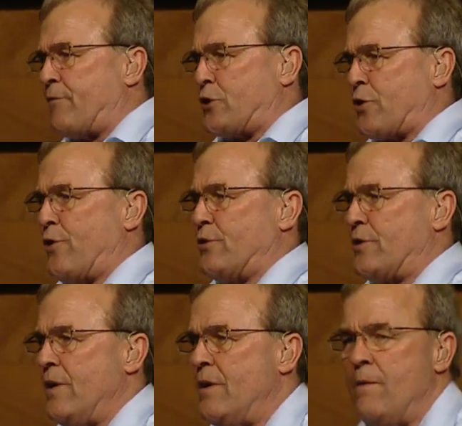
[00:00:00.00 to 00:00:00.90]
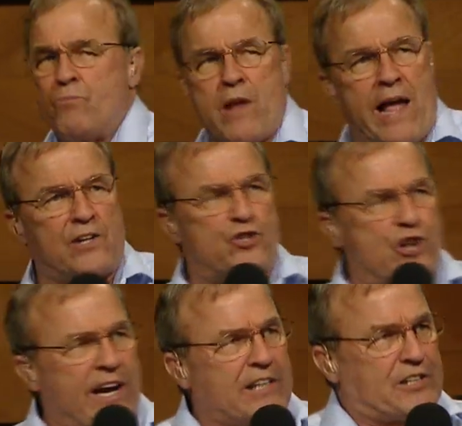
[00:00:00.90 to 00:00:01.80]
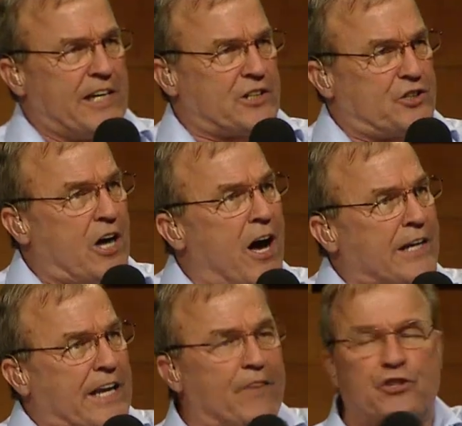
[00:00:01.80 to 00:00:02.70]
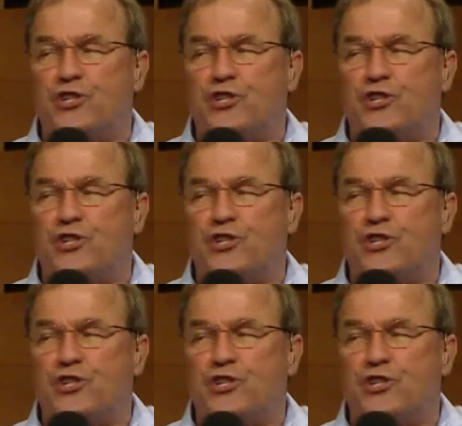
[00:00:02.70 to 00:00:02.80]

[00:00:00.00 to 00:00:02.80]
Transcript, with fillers: of the truth. And Jesus, John gives